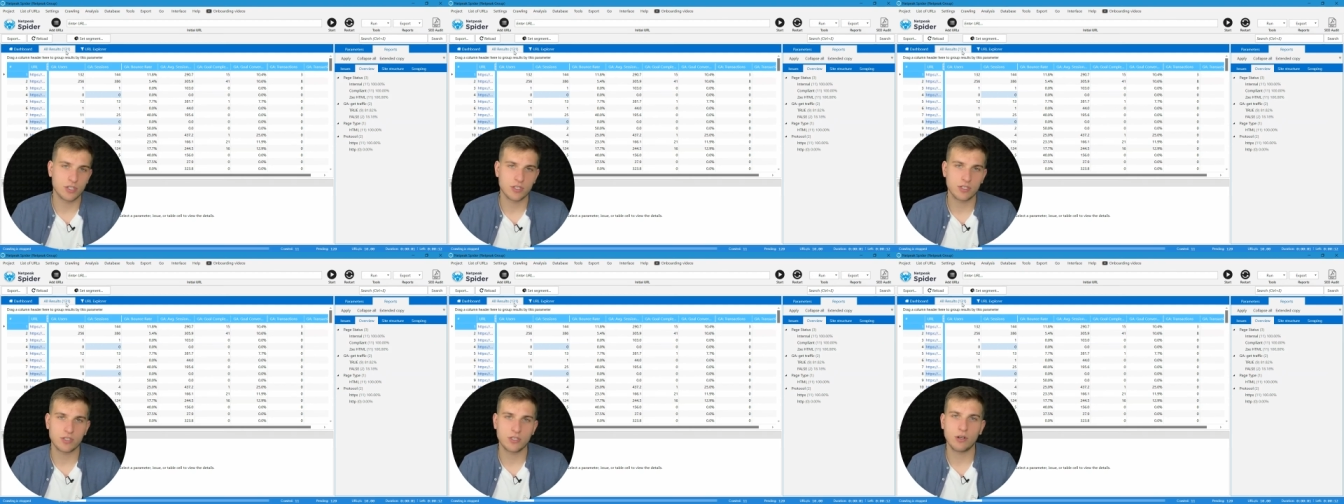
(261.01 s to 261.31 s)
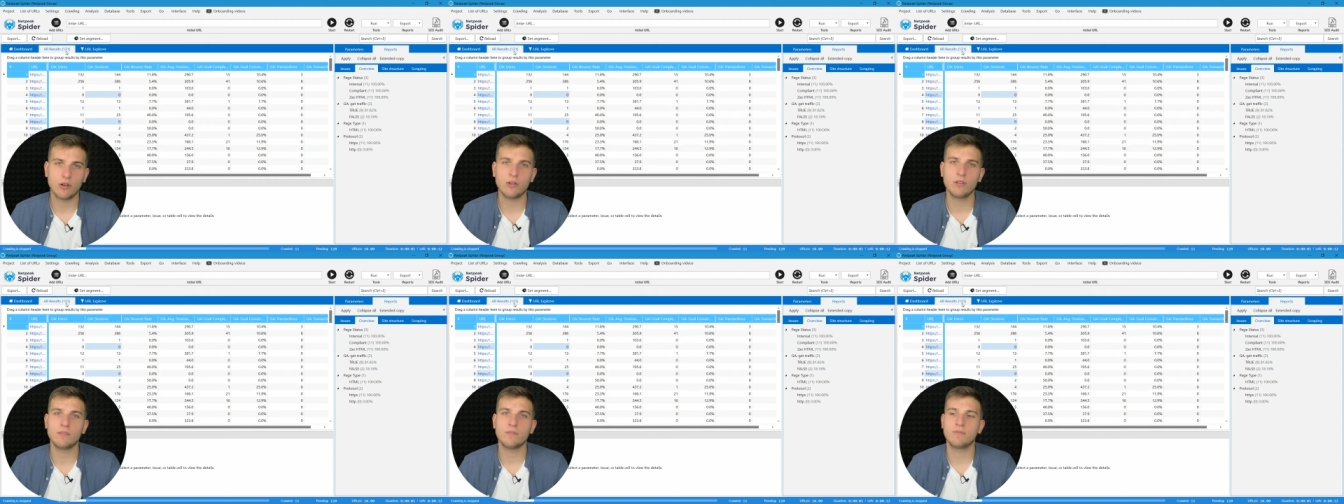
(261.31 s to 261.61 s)

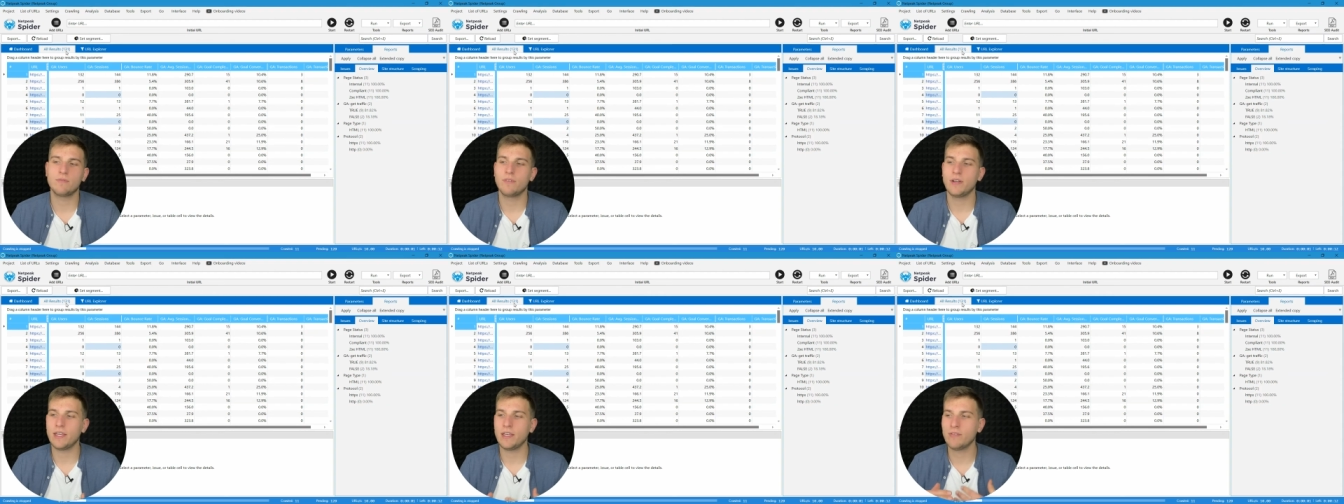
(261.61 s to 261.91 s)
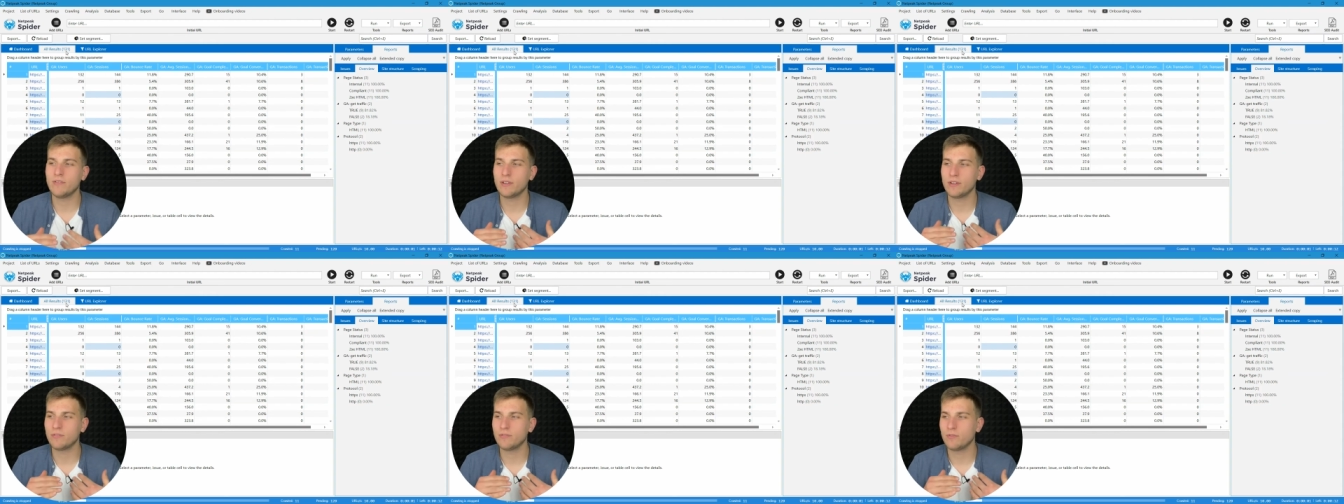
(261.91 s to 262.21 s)
Console
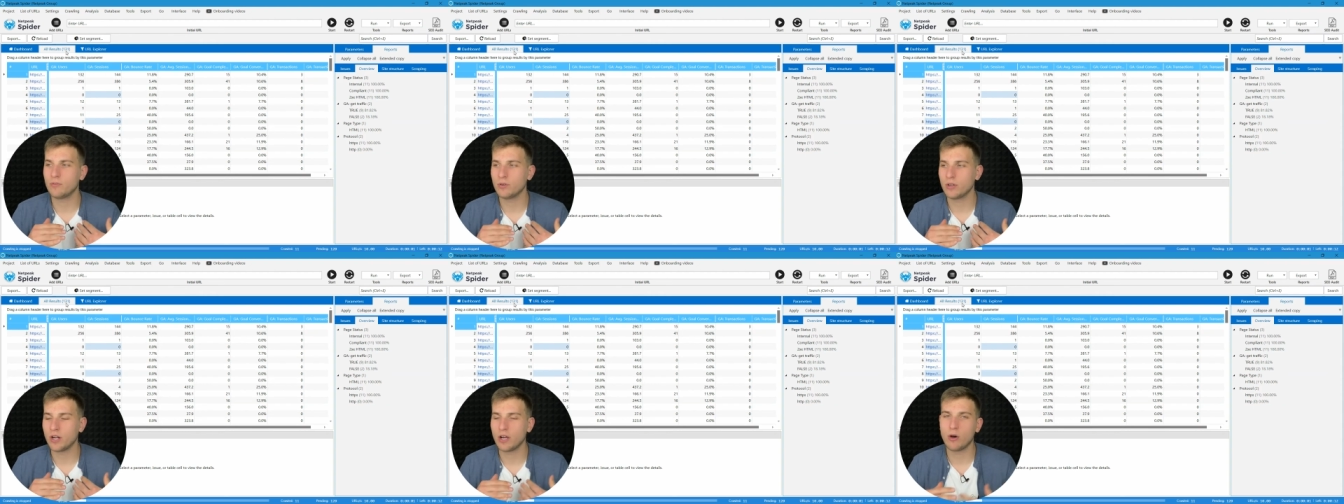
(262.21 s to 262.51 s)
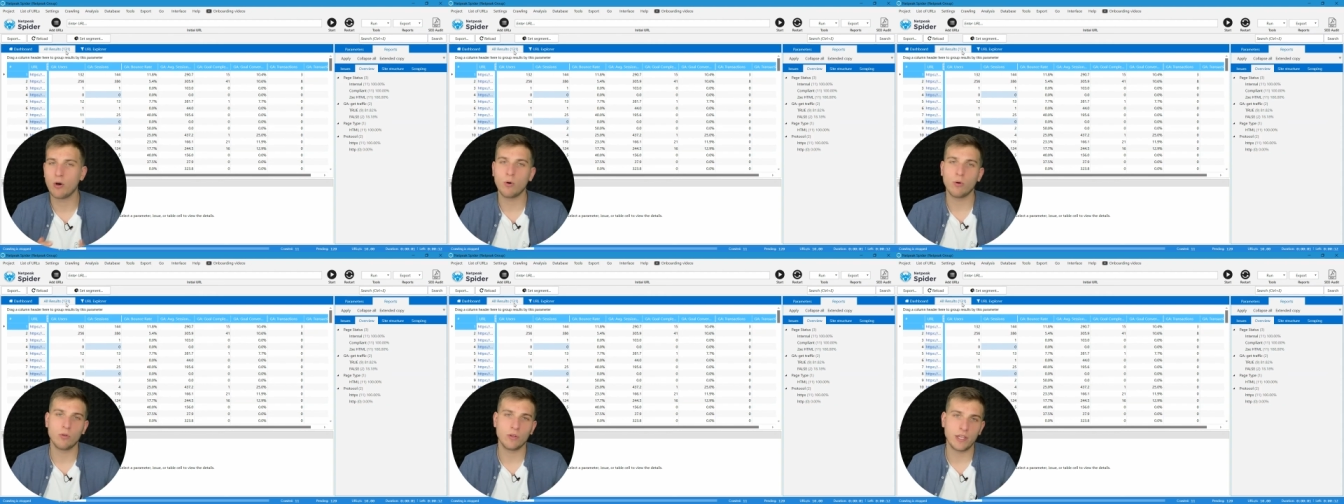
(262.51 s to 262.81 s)
even for a
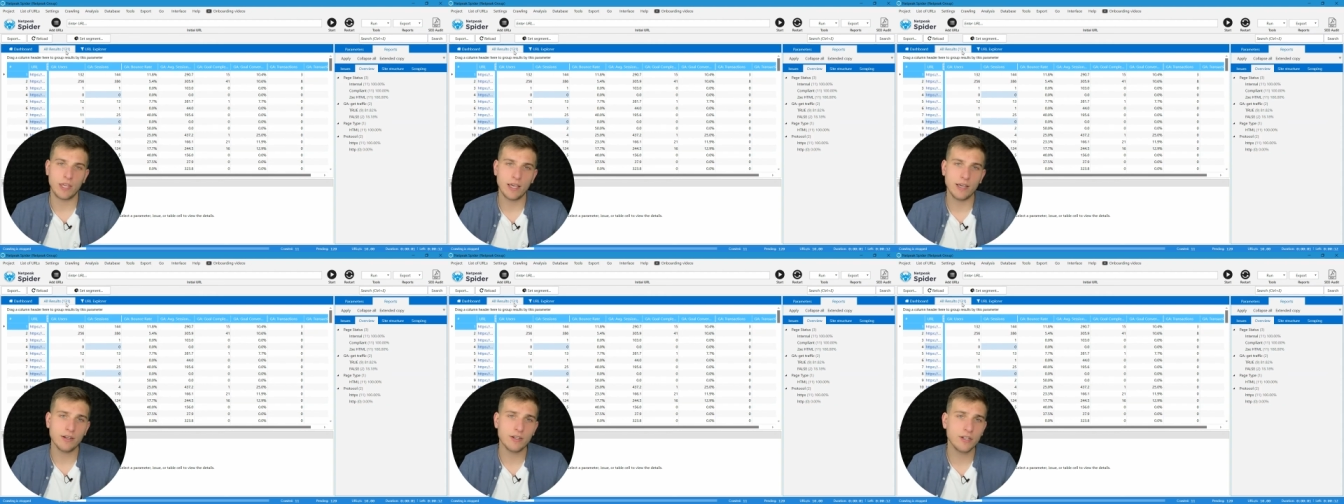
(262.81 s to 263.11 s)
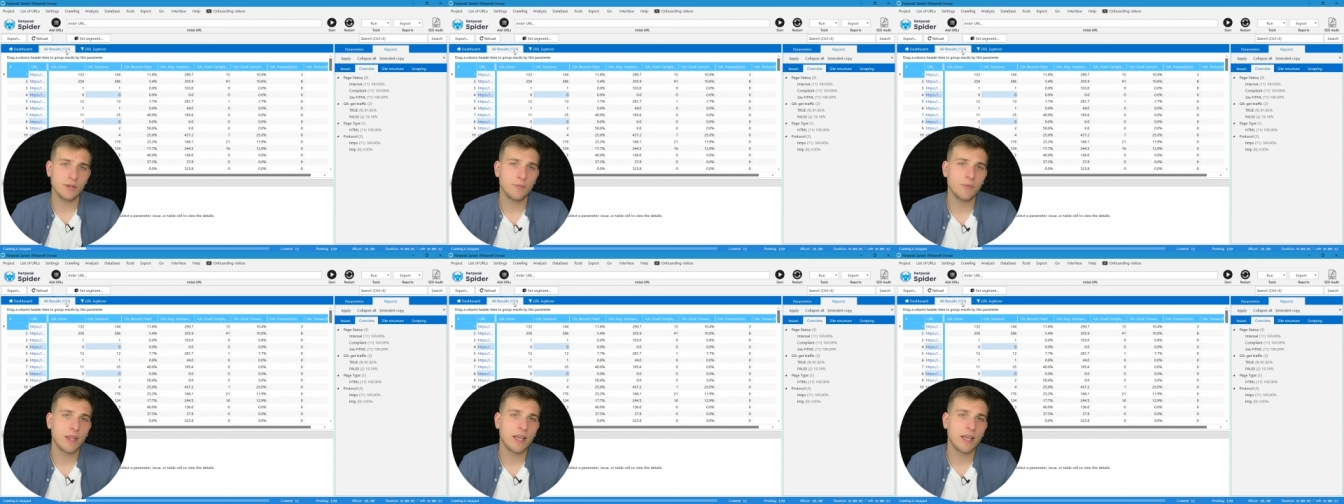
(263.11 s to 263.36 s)
whole year,